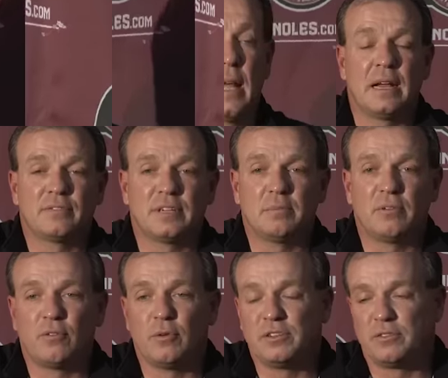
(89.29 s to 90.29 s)
I've said
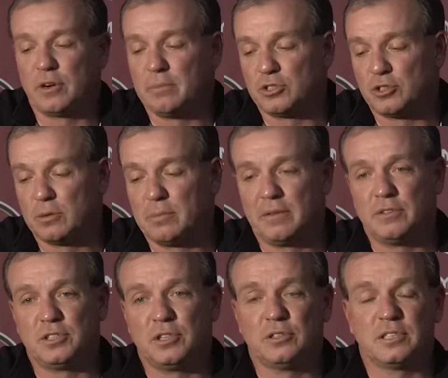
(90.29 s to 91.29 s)
before, he's very mature above
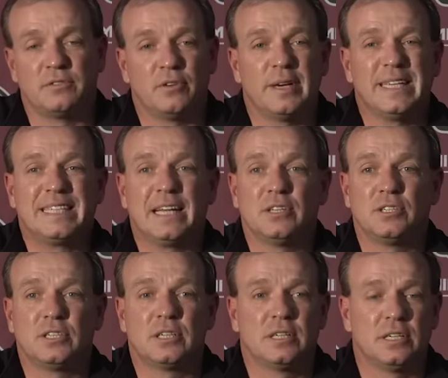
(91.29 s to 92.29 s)
his years. He's very
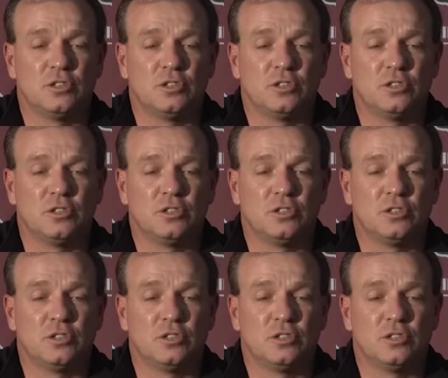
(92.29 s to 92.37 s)
intelligent.